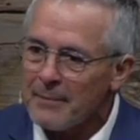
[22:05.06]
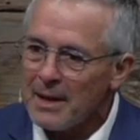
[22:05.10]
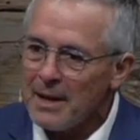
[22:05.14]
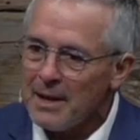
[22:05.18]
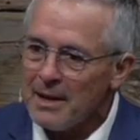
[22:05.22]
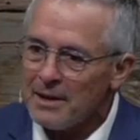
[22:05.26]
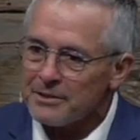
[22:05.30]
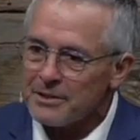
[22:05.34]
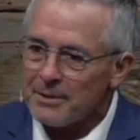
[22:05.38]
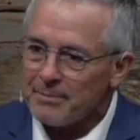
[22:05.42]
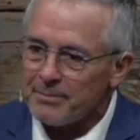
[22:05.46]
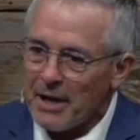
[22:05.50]

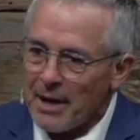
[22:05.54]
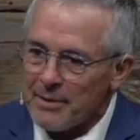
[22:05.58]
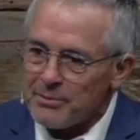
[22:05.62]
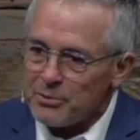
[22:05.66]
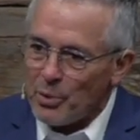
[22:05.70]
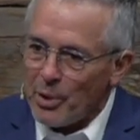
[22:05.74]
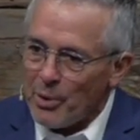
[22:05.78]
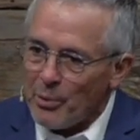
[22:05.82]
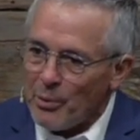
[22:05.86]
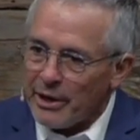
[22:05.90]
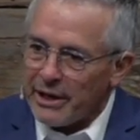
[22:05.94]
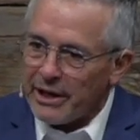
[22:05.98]
Sometimes
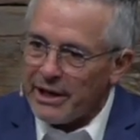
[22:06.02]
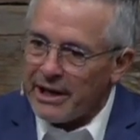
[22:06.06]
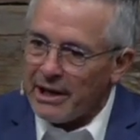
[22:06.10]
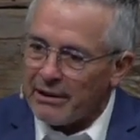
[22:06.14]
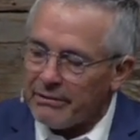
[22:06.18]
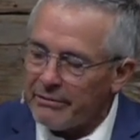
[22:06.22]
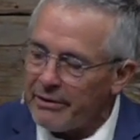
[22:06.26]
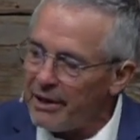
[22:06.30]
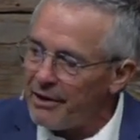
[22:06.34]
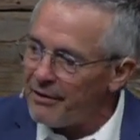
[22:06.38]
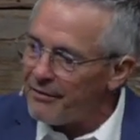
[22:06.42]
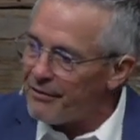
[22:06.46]
we want to get
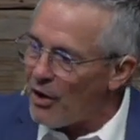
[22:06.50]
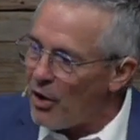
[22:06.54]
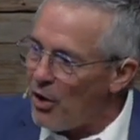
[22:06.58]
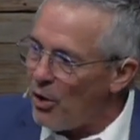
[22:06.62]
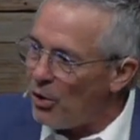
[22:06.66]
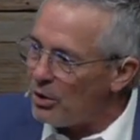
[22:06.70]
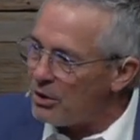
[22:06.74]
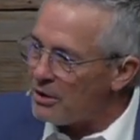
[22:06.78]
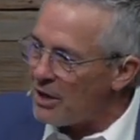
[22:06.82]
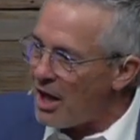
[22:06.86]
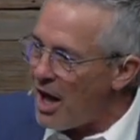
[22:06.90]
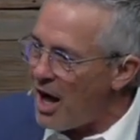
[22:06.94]
rid of the
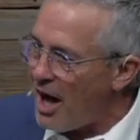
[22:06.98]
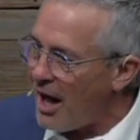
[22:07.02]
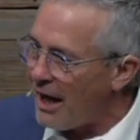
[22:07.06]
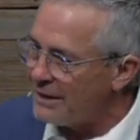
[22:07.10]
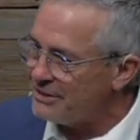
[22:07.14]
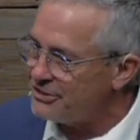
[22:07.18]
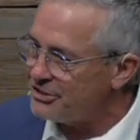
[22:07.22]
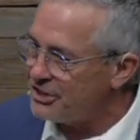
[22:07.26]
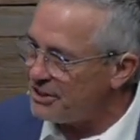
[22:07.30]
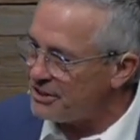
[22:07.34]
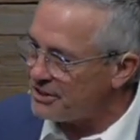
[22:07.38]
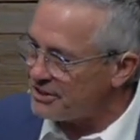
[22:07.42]
whole law. And
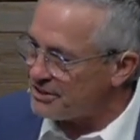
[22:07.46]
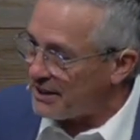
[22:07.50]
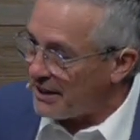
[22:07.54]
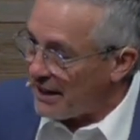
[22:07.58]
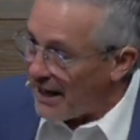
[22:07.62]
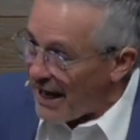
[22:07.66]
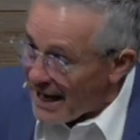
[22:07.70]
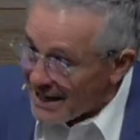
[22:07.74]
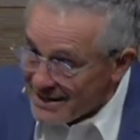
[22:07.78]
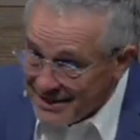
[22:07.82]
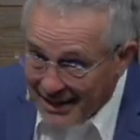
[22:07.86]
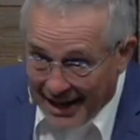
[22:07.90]
Jesus said,
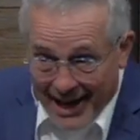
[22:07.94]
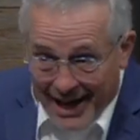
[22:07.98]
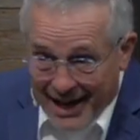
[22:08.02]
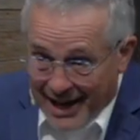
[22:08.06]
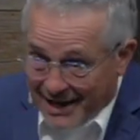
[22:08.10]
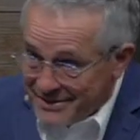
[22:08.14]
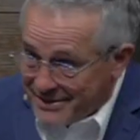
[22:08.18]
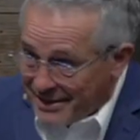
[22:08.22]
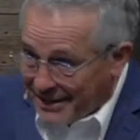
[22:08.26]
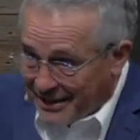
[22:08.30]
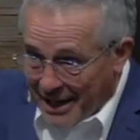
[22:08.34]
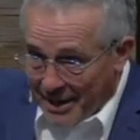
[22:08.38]
I
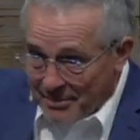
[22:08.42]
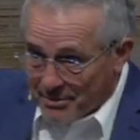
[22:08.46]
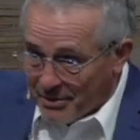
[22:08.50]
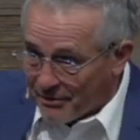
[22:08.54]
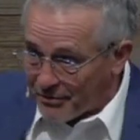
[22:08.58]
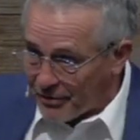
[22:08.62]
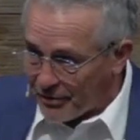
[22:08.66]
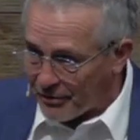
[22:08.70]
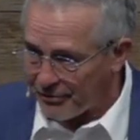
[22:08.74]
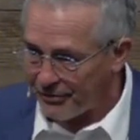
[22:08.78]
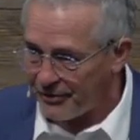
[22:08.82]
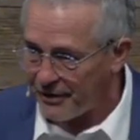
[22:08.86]
actually came to
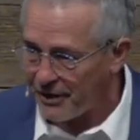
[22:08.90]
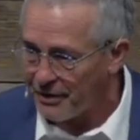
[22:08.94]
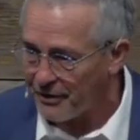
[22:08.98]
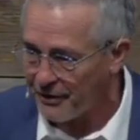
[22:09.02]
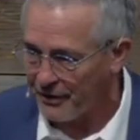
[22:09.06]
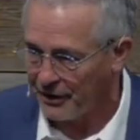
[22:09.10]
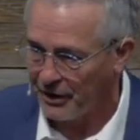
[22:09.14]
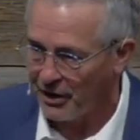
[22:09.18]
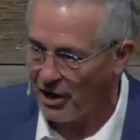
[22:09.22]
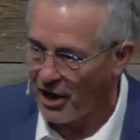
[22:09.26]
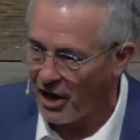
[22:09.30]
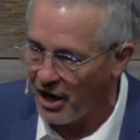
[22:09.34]
fulfill the
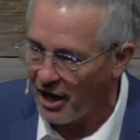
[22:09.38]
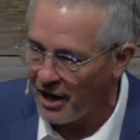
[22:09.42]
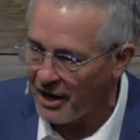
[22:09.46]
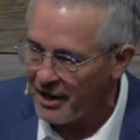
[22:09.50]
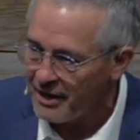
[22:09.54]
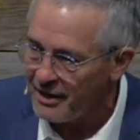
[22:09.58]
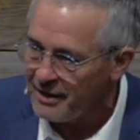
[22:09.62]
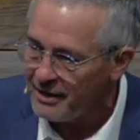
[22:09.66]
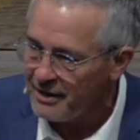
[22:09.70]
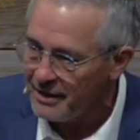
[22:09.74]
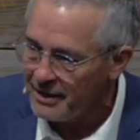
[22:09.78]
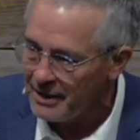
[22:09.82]
law.
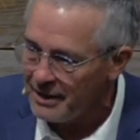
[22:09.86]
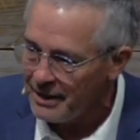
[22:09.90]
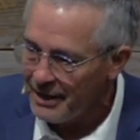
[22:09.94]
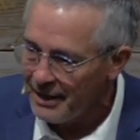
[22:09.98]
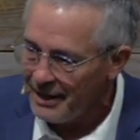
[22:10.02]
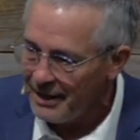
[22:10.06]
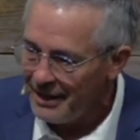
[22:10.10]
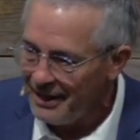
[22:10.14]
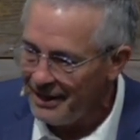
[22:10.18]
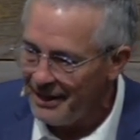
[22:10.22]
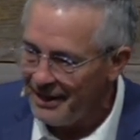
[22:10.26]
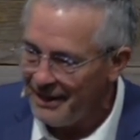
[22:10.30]

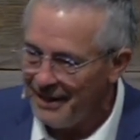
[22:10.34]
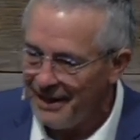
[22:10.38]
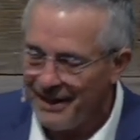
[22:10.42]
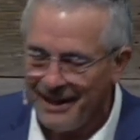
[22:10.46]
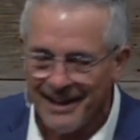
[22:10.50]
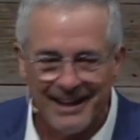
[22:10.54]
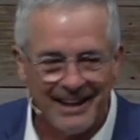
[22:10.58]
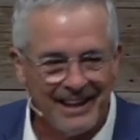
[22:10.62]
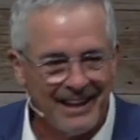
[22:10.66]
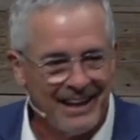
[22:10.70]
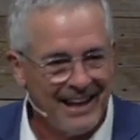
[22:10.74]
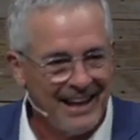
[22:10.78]

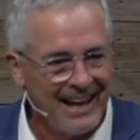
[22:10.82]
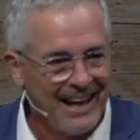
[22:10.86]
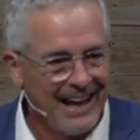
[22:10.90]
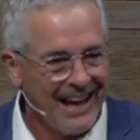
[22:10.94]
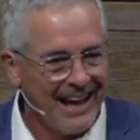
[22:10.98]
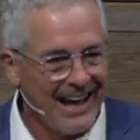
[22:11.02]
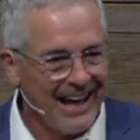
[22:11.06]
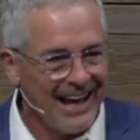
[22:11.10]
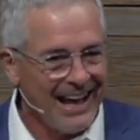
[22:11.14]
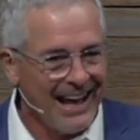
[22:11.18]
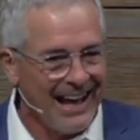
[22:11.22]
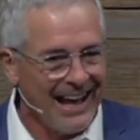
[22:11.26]

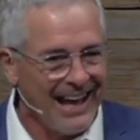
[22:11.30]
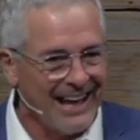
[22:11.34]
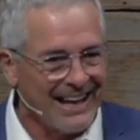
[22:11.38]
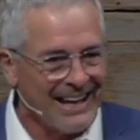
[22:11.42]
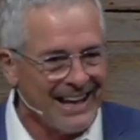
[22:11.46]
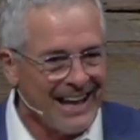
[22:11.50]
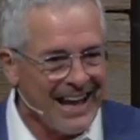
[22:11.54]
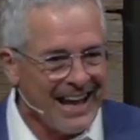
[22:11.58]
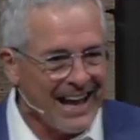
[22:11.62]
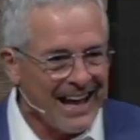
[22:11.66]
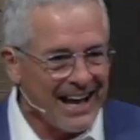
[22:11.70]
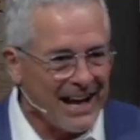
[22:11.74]
And
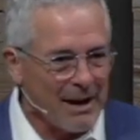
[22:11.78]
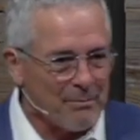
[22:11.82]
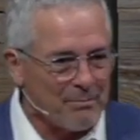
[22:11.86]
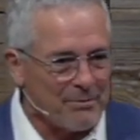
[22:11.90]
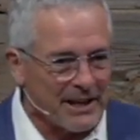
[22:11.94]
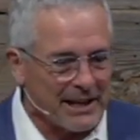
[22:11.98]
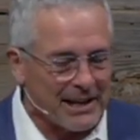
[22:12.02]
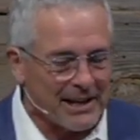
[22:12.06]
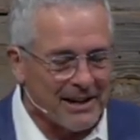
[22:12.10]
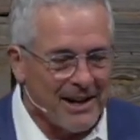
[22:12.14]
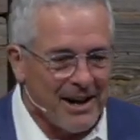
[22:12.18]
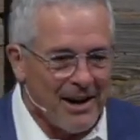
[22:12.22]
I'm
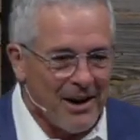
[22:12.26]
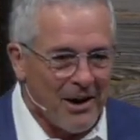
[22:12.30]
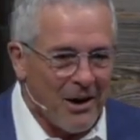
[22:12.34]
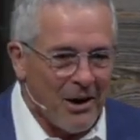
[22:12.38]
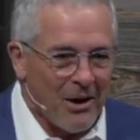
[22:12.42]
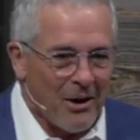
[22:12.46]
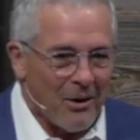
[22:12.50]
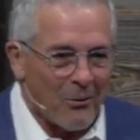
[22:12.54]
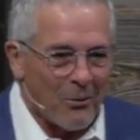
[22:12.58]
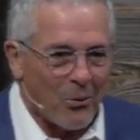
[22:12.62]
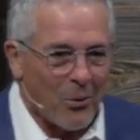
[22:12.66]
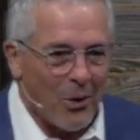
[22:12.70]
thinking,
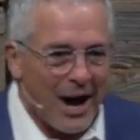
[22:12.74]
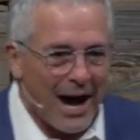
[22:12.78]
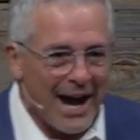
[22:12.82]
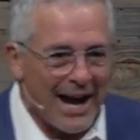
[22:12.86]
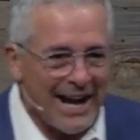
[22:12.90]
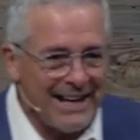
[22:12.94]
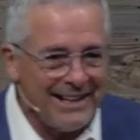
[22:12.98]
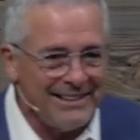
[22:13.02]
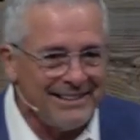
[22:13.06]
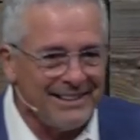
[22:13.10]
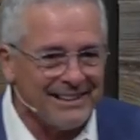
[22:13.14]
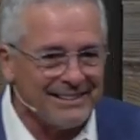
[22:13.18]

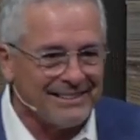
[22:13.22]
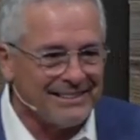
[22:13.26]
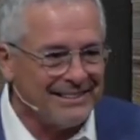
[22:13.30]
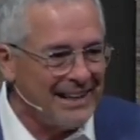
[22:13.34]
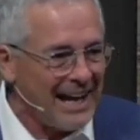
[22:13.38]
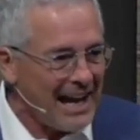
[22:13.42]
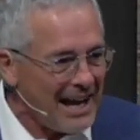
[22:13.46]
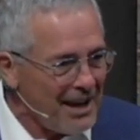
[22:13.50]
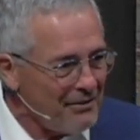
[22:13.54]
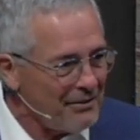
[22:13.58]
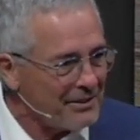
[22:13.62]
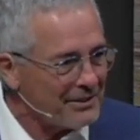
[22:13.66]
why did
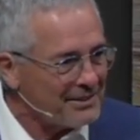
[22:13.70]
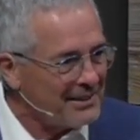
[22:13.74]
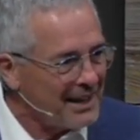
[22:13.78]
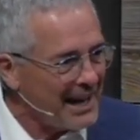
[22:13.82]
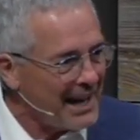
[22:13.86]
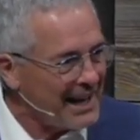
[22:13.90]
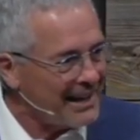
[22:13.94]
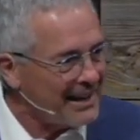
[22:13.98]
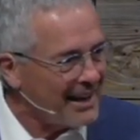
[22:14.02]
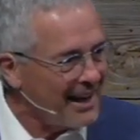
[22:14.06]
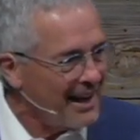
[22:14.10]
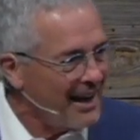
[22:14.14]
David
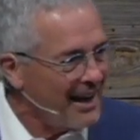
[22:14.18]
take